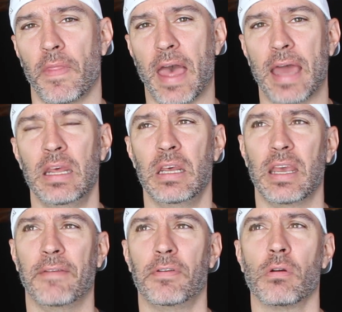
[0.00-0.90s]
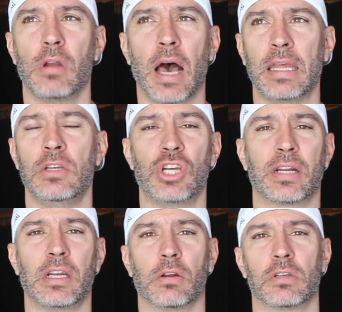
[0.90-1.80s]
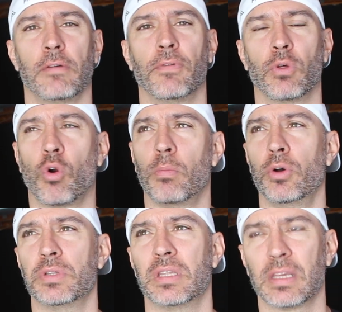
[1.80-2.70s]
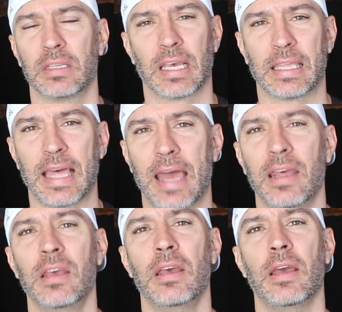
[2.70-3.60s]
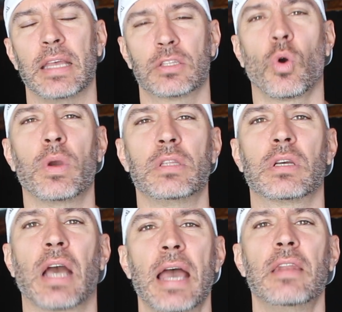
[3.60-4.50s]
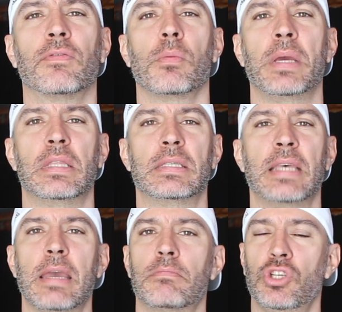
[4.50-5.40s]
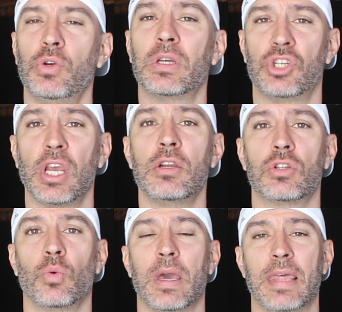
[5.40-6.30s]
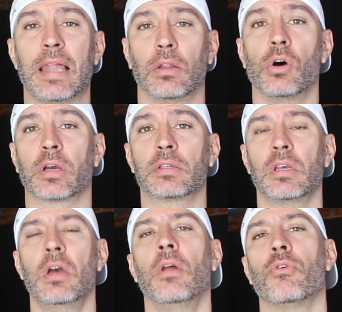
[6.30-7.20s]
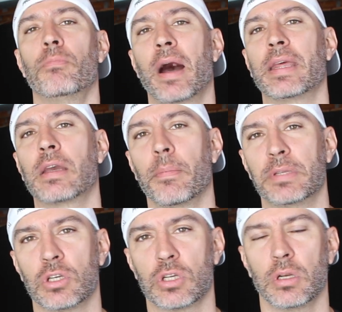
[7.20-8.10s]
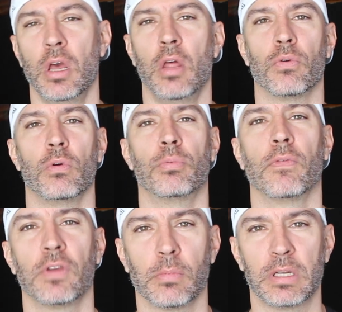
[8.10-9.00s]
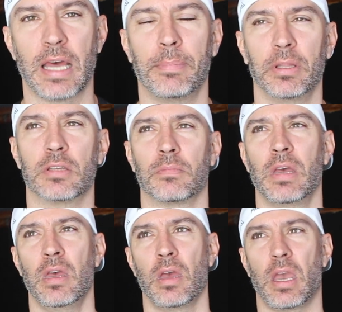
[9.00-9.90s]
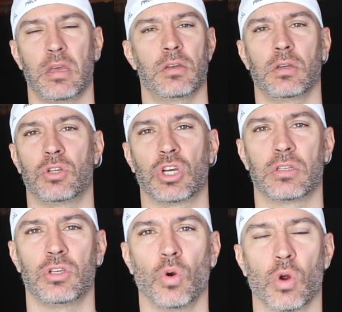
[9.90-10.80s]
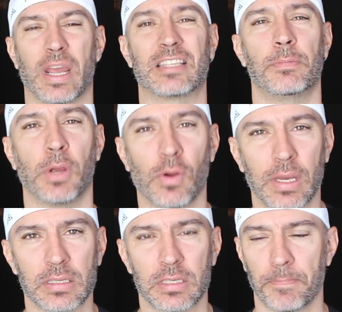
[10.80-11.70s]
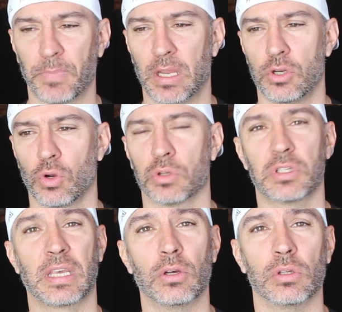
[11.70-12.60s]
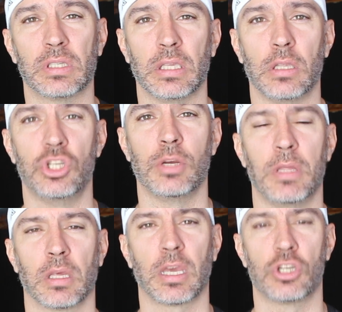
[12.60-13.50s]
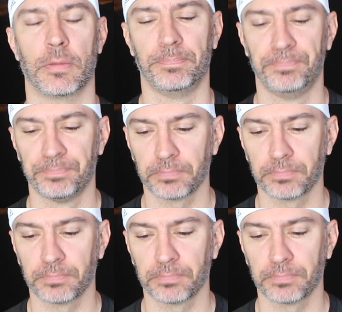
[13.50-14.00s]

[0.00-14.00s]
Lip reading: on that. If you're not injecting yourself with hormones and things like that, it's going to kind of remain the same, but you can change the way that looks through body composition, through improving your metabolism, and just your experience and your skills in the gym and the kitchen.